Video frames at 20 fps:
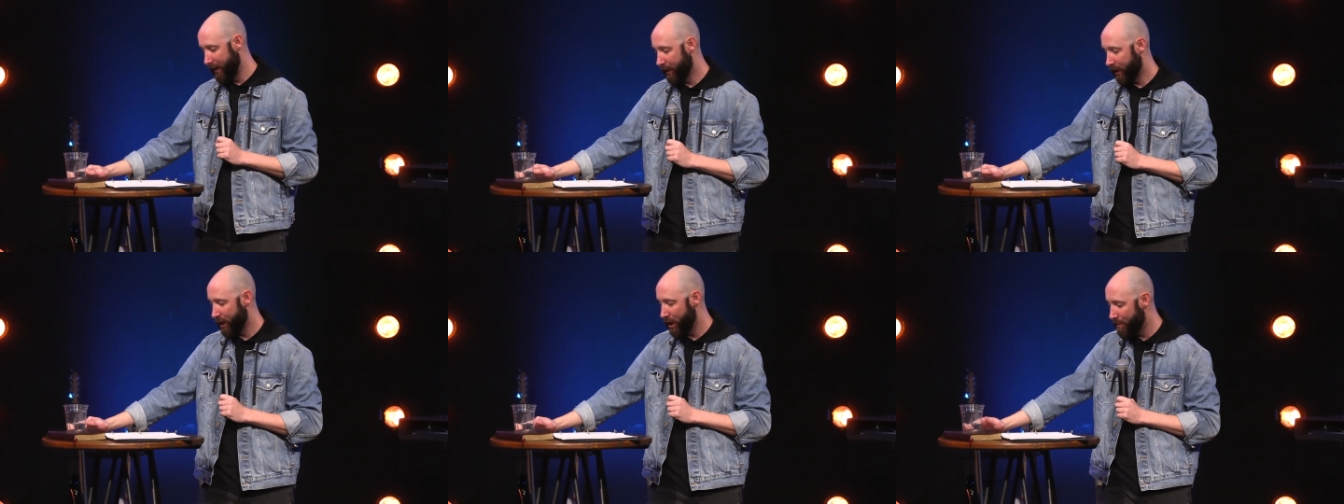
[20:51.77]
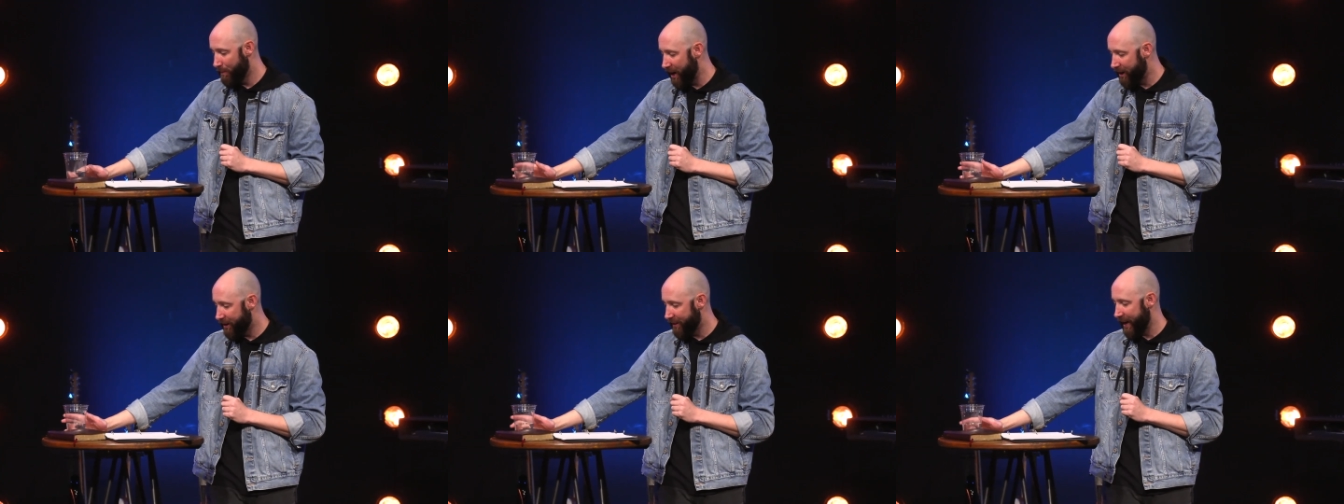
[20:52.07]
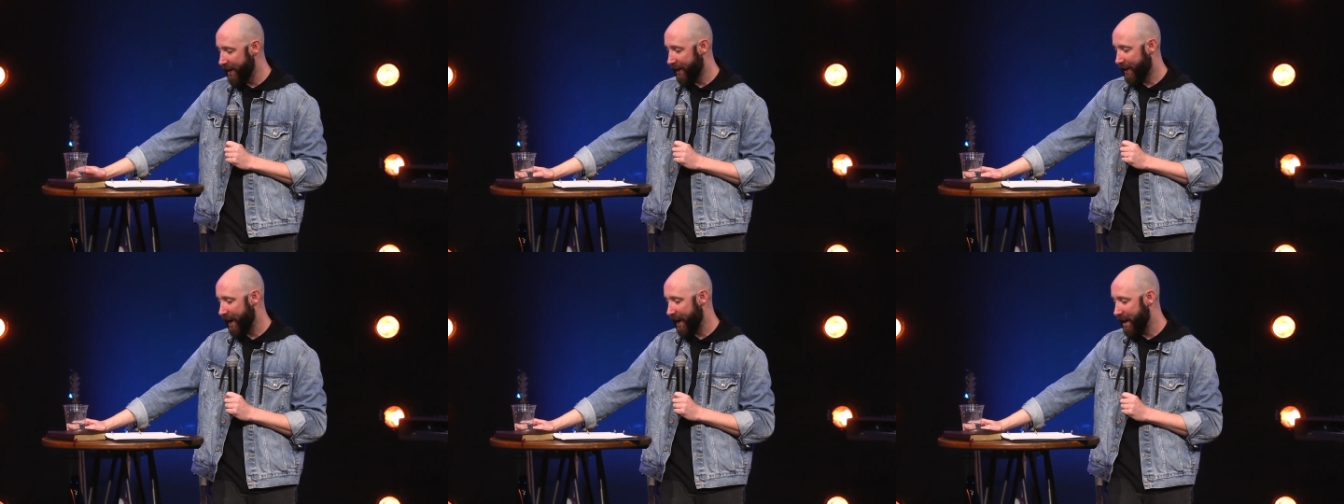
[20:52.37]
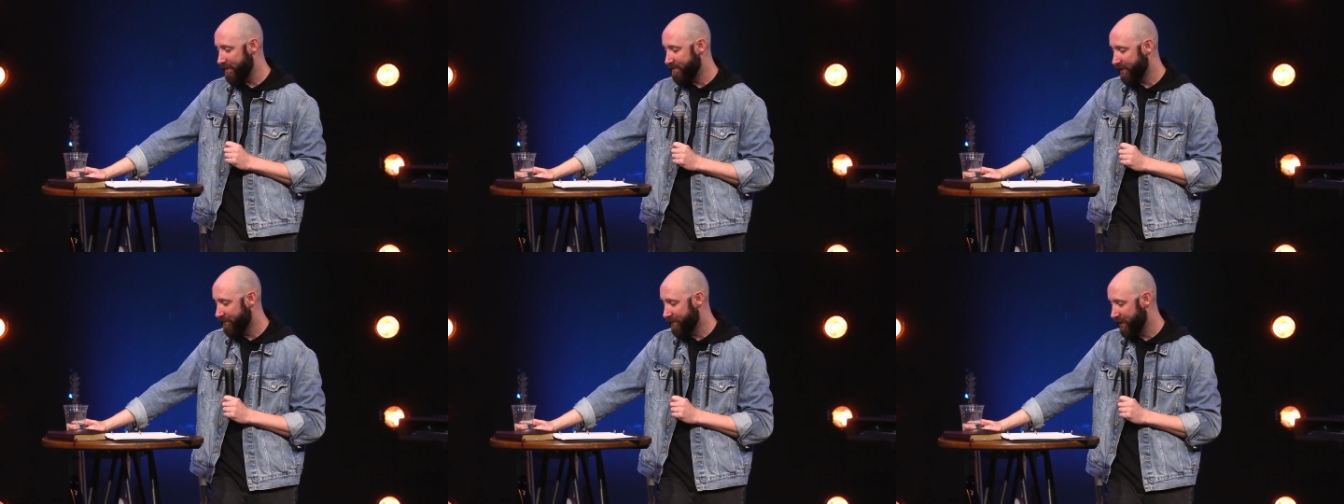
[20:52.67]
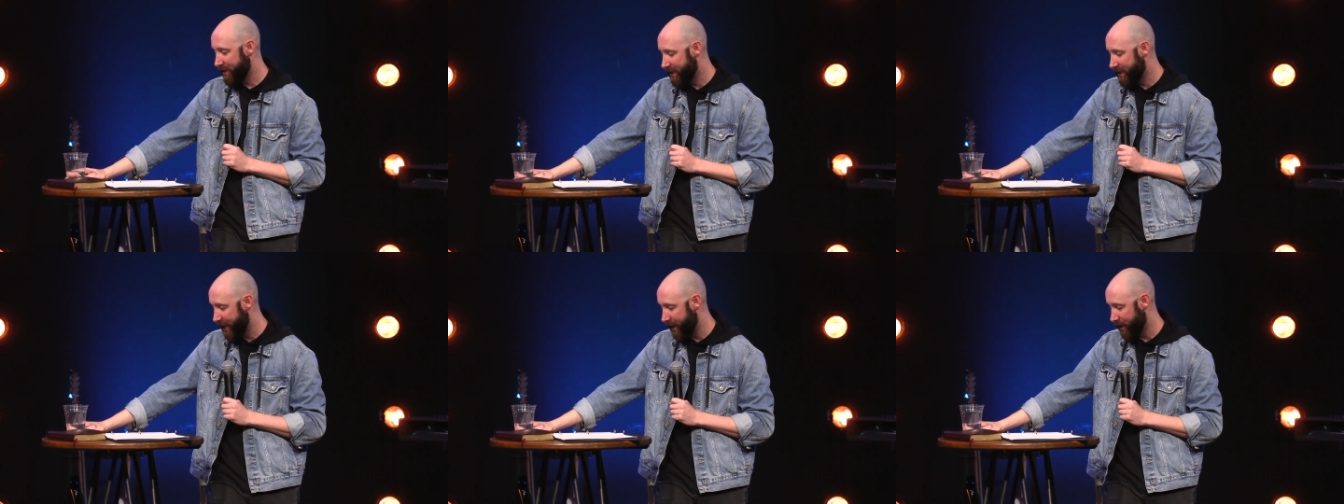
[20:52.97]
Come out of that cave of
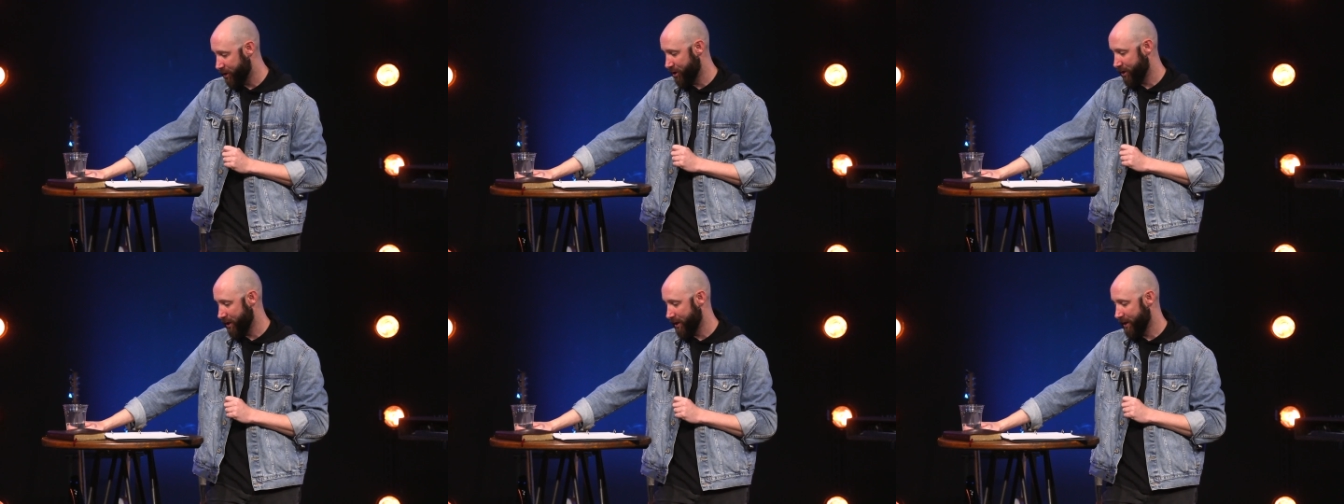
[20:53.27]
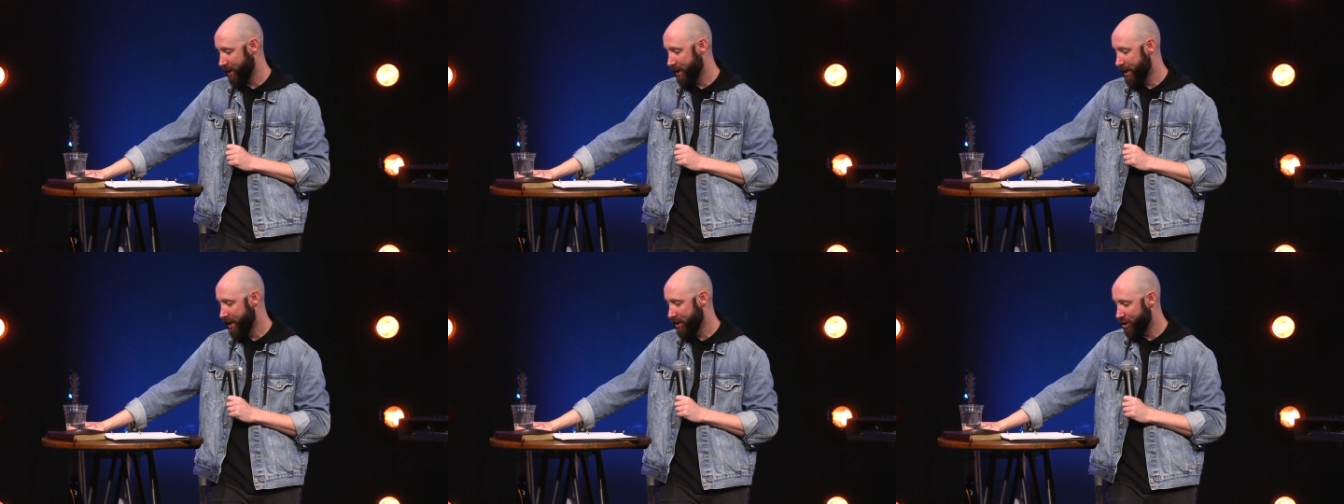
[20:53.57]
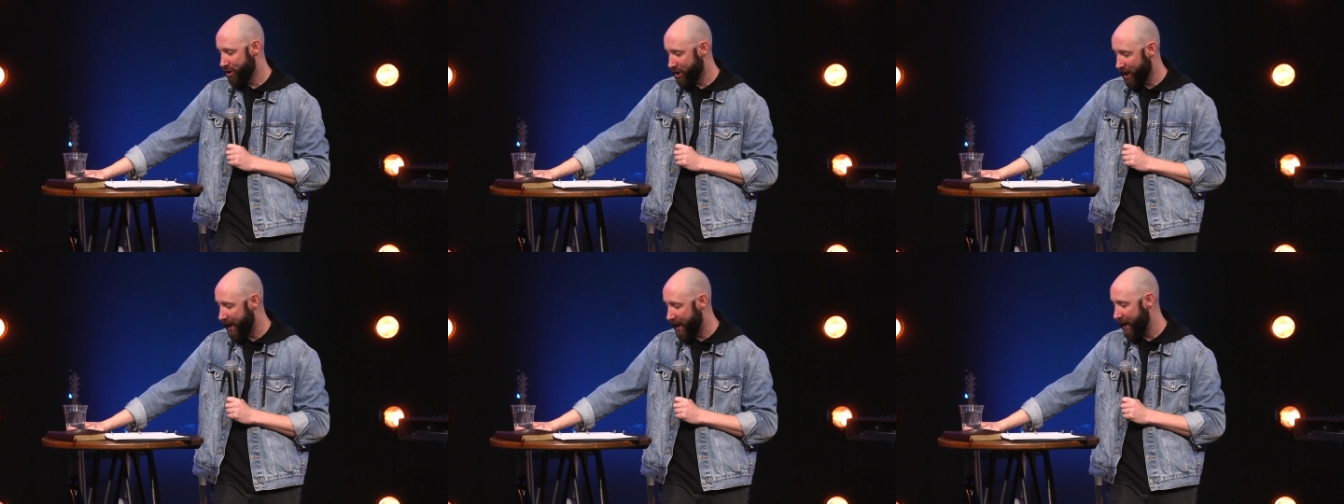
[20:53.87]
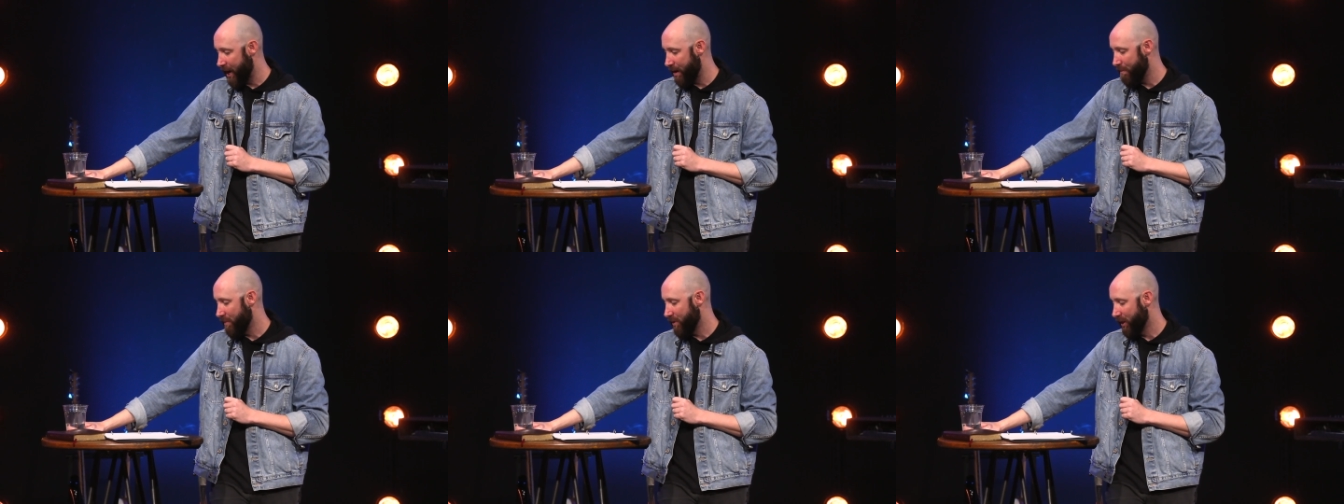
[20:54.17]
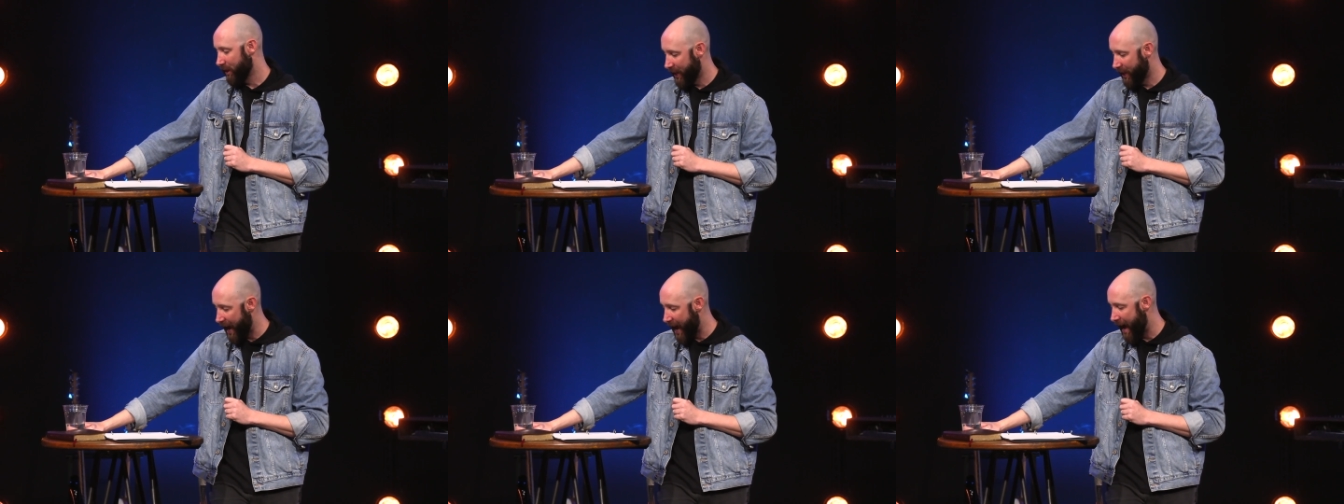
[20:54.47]
addiction, shame,
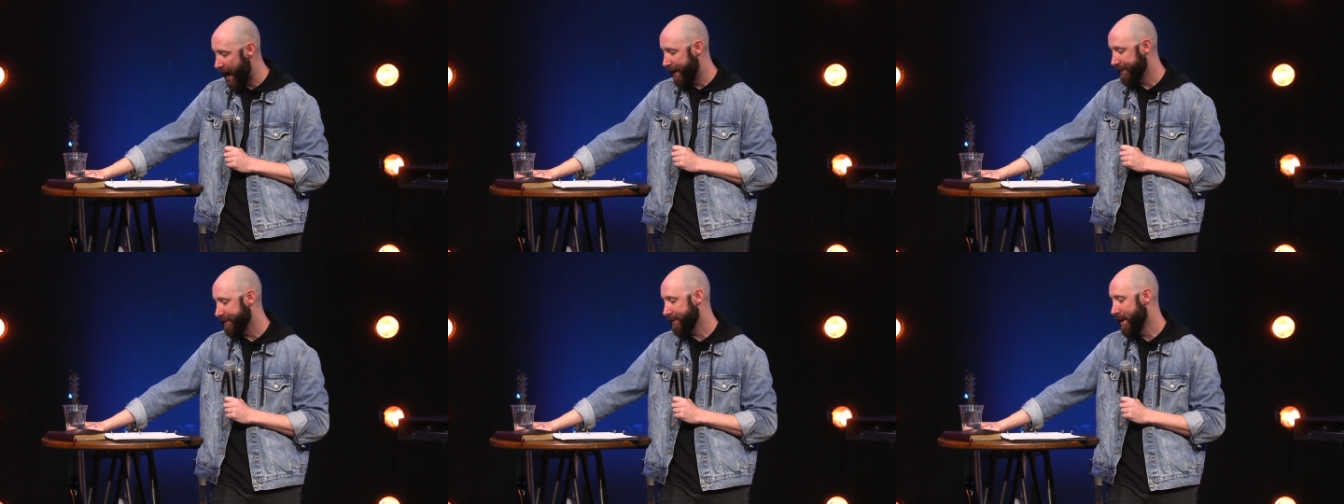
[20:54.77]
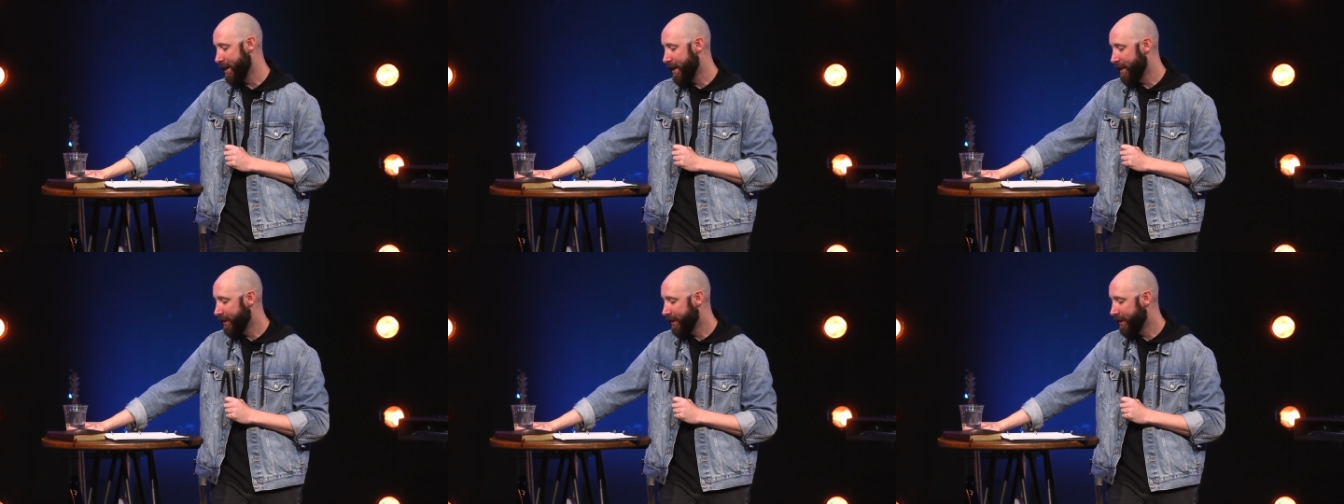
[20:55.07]
lies,